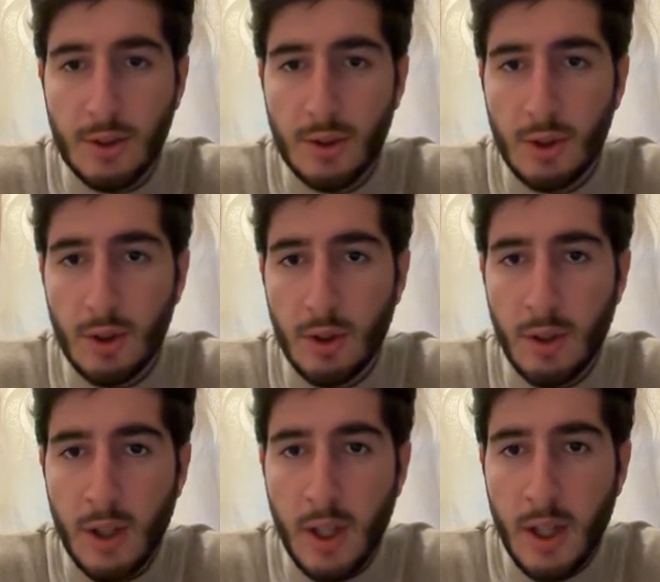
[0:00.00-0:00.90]

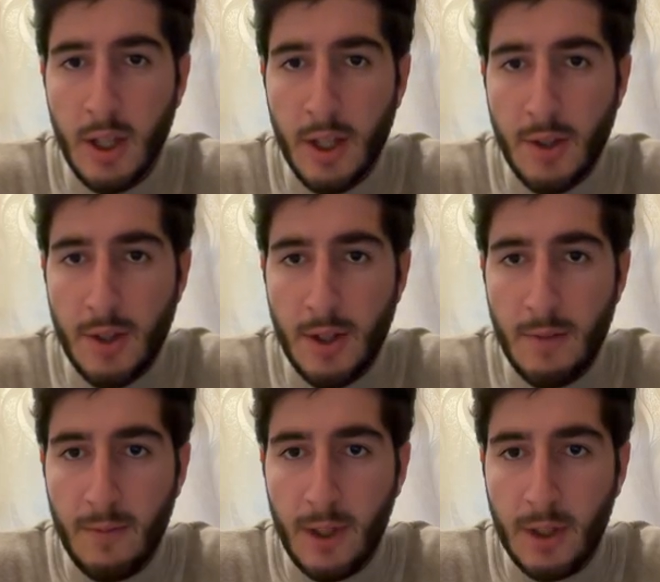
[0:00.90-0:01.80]
So
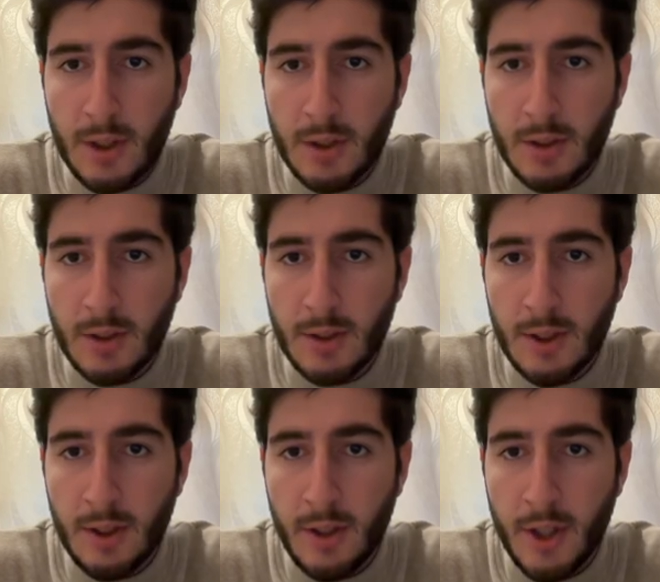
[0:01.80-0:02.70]
general function is
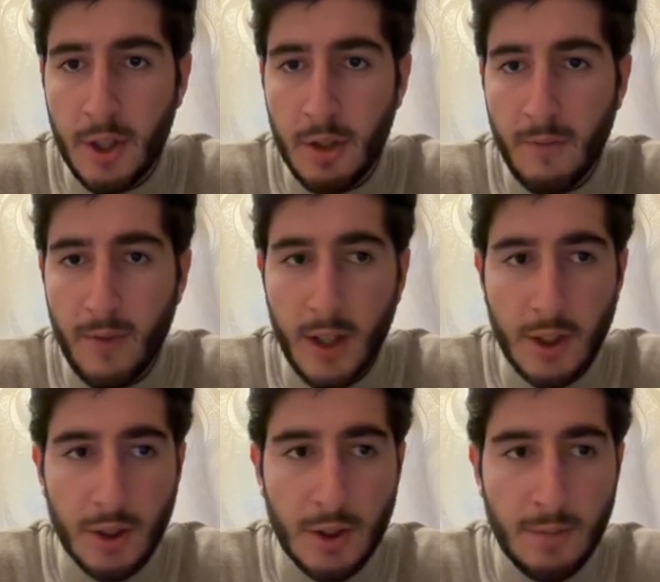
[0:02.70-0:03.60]
a rational
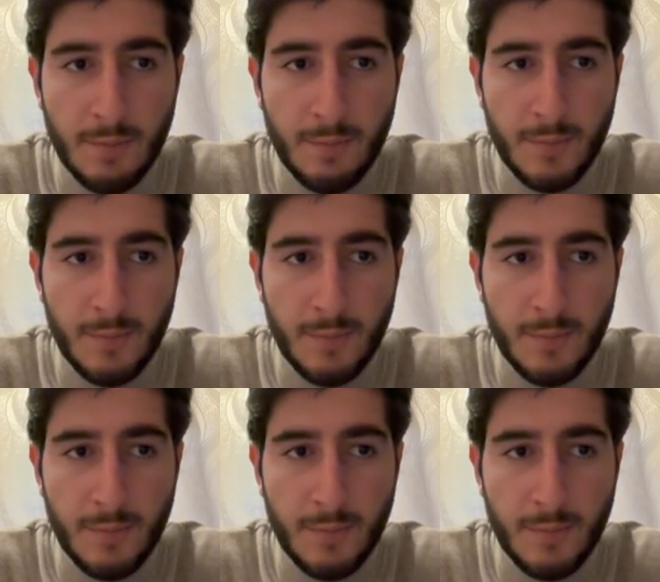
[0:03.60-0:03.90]
function.